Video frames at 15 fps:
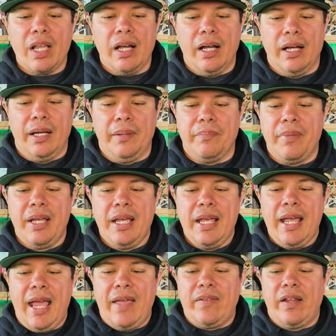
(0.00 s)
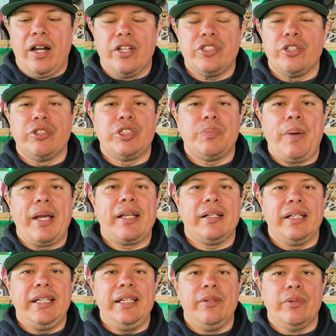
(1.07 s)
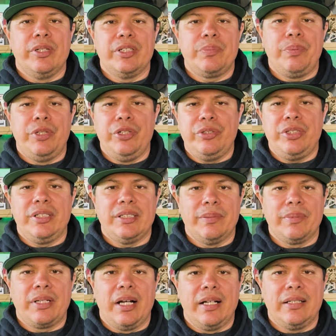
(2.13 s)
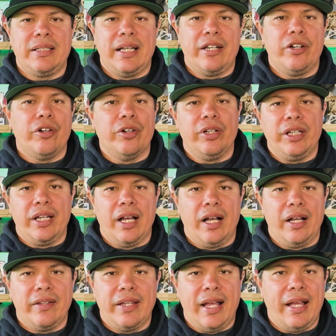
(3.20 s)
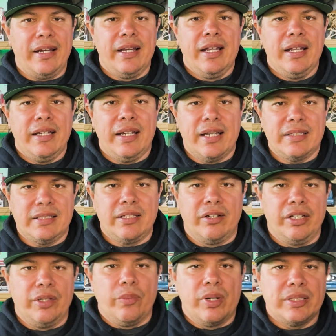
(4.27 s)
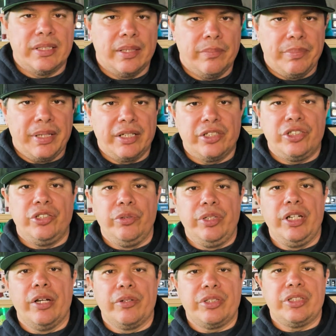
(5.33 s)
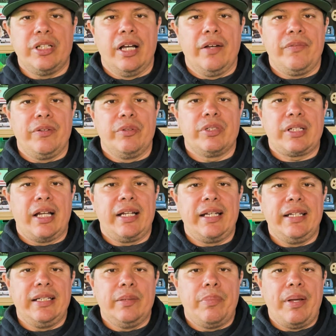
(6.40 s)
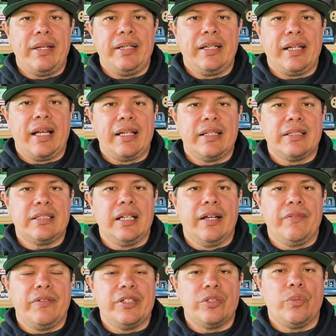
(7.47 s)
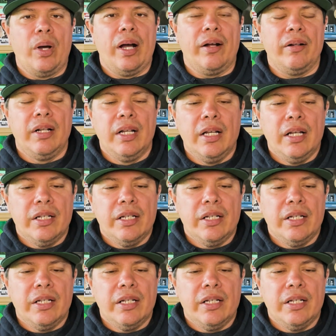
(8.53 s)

And then also Spike Lee was producing some content early on that necessarily wasn't big studio stuff. It was kind of independent kind of stuff as well.